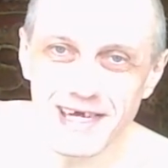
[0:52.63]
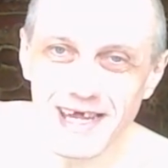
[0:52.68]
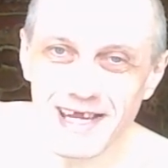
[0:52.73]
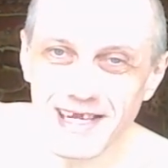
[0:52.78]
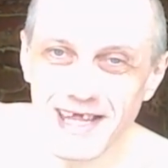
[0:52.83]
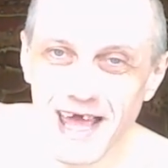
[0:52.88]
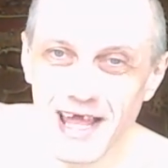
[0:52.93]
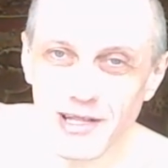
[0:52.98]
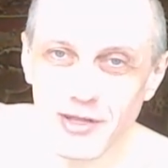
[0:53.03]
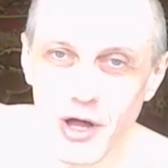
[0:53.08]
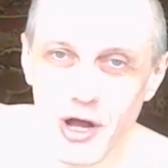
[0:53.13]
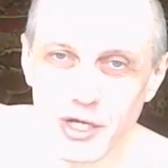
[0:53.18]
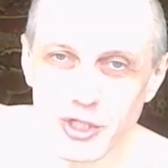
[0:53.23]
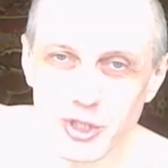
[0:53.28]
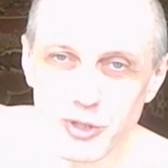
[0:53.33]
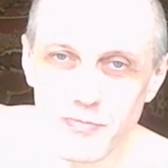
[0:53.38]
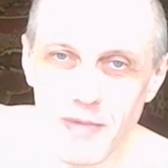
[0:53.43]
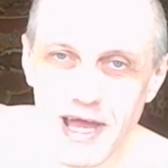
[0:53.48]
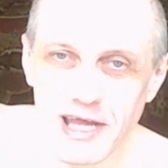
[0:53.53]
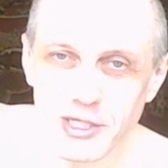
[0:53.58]
and I
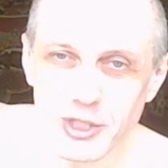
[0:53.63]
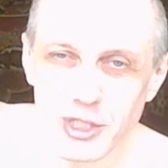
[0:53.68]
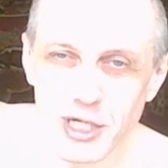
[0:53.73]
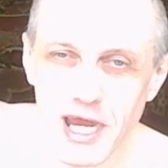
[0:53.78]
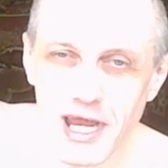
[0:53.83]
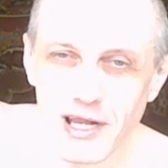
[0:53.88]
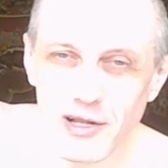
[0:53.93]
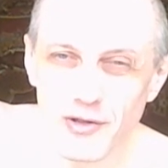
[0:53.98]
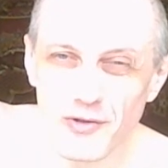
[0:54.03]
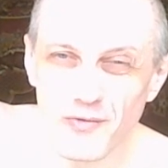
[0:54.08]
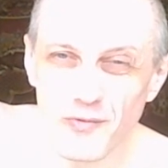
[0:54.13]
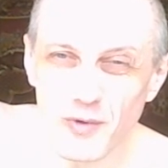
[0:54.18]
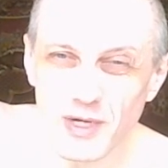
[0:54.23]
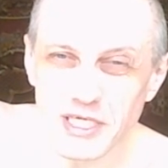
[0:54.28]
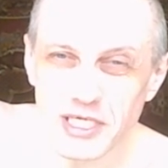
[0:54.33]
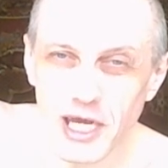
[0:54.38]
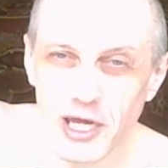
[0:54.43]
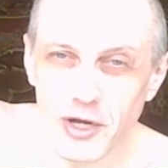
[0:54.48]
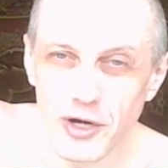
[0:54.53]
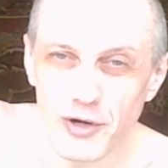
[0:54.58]
launched my channel,
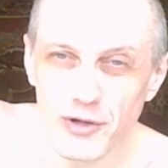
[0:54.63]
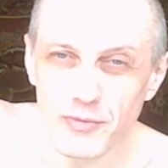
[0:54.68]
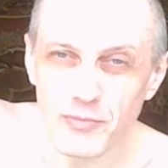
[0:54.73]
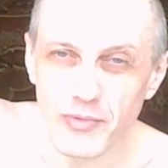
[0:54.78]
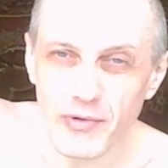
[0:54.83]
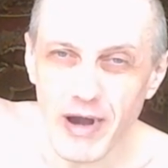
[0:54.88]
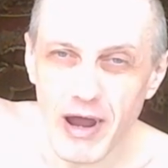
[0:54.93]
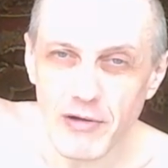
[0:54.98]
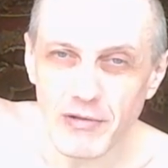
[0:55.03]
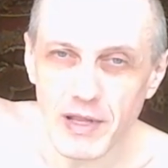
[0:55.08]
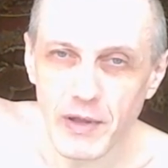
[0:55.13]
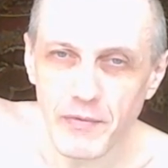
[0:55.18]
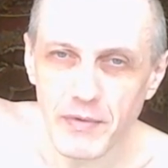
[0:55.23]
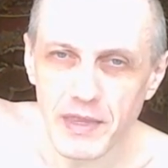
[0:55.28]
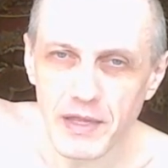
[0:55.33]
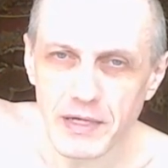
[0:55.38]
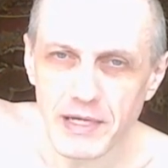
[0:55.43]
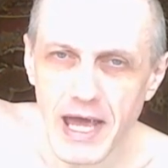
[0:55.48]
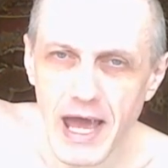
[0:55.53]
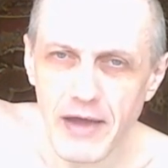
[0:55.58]
which I called probably
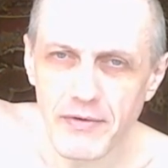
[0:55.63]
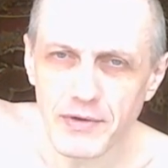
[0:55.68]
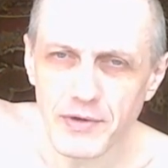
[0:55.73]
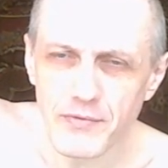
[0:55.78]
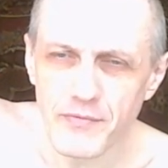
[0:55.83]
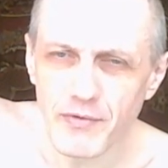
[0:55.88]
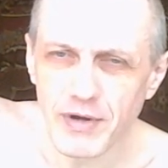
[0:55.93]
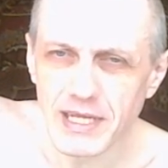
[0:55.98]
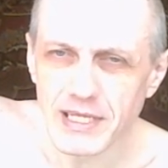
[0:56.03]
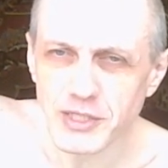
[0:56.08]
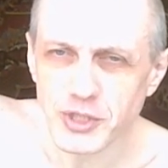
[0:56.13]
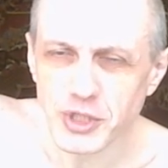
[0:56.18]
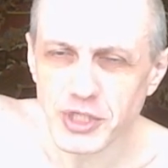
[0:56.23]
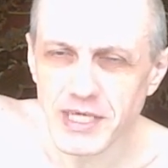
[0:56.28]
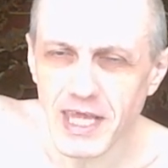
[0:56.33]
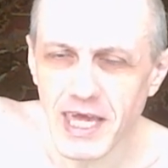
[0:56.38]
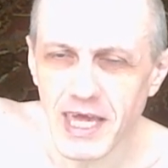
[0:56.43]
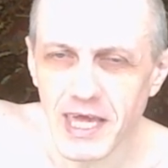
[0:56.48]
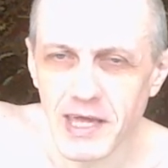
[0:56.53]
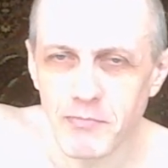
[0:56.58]
with a dive into free English
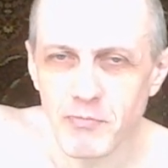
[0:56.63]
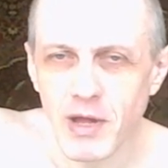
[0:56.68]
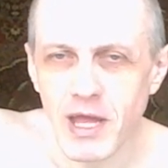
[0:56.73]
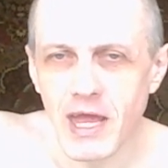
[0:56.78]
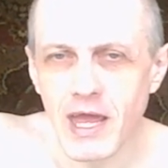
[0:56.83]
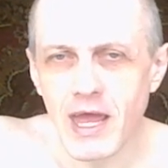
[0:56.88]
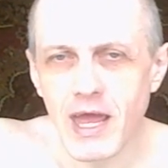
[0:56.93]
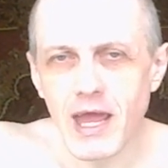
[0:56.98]
name.